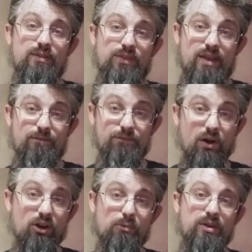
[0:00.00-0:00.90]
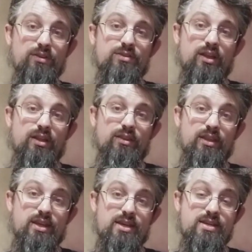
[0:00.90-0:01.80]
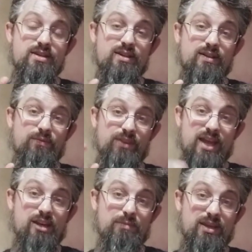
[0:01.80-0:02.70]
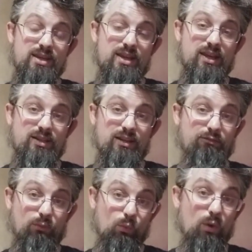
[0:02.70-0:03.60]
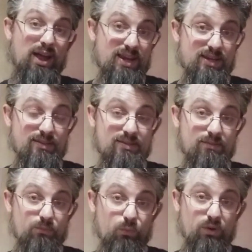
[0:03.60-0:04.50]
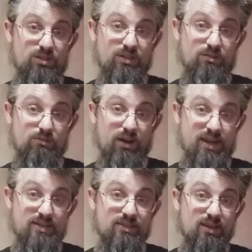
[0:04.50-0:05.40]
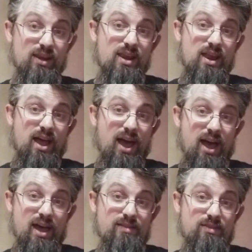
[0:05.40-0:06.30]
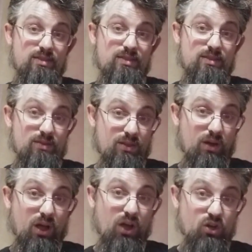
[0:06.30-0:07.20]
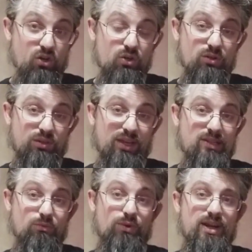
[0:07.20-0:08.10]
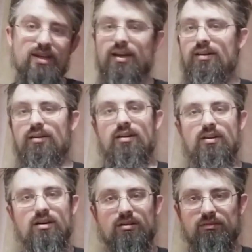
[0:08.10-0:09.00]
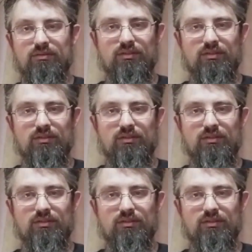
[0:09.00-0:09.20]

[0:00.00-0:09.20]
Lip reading: the environment and the enemy in different ways, which is great. A good thing to read, and I can't